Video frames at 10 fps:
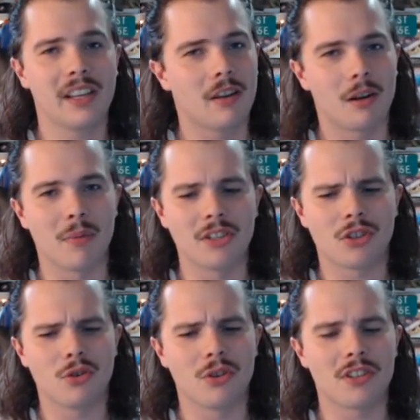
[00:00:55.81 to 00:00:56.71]
Got a bunch of
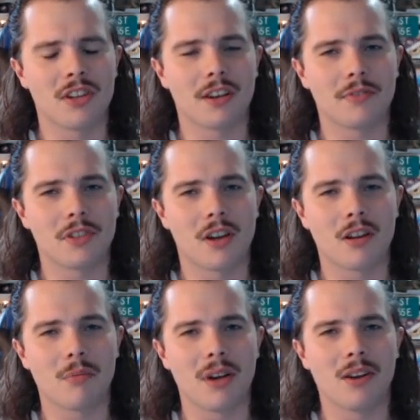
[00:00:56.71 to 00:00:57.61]
cool stuff to talk
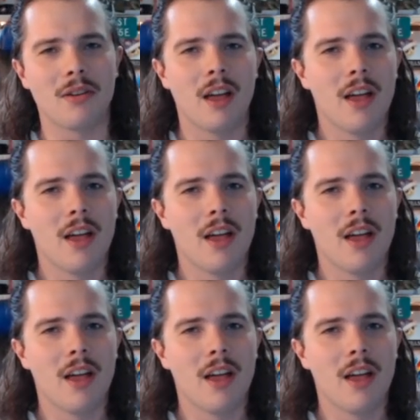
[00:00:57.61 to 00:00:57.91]
about.